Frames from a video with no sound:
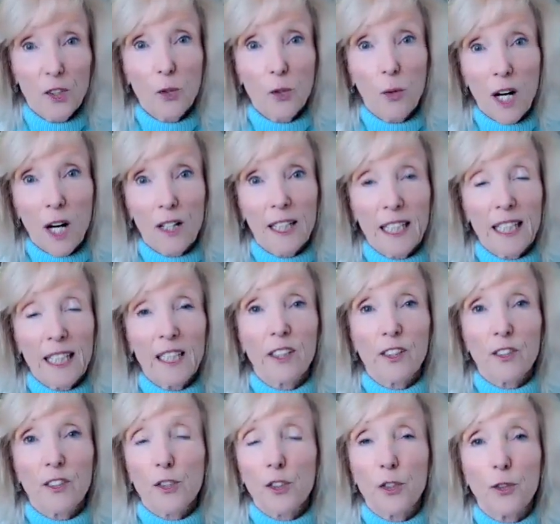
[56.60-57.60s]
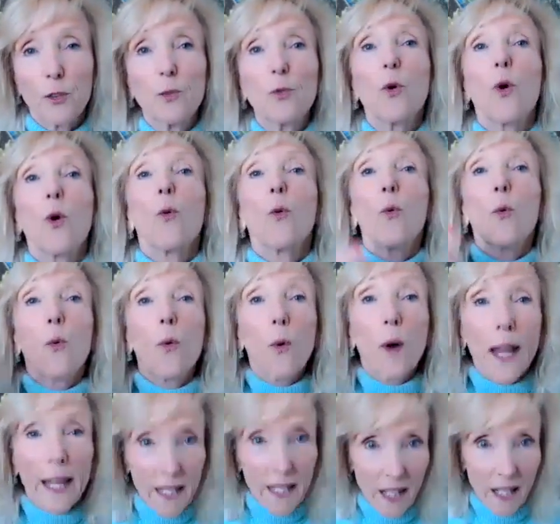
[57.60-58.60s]
who are here to
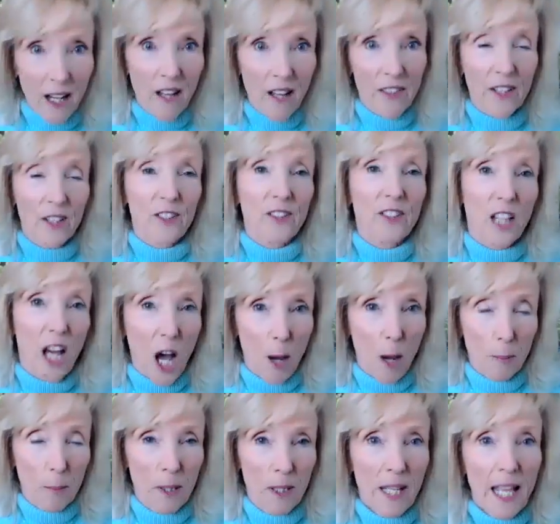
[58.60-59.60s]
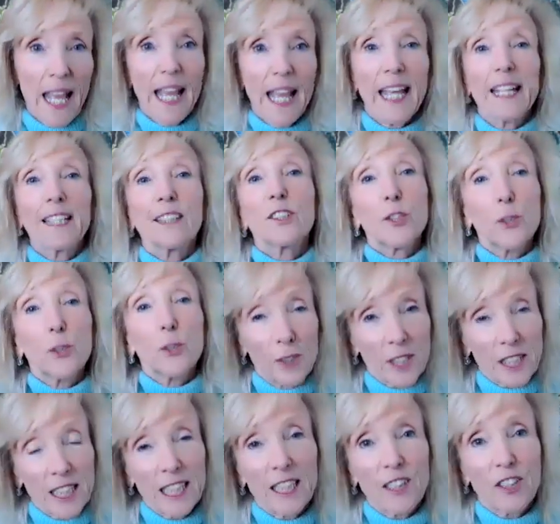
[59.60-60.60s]
wake others up and to
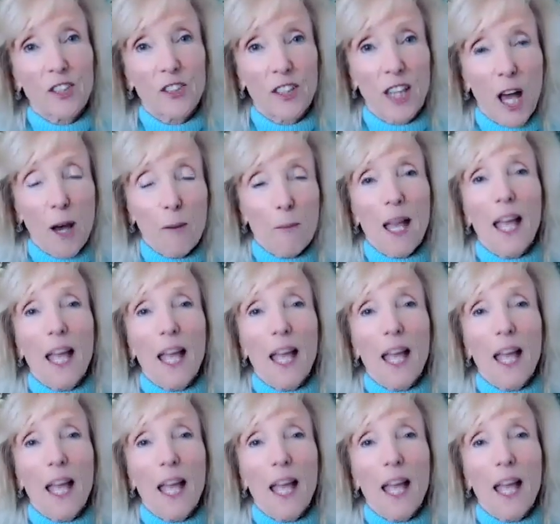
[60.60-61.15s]
teach them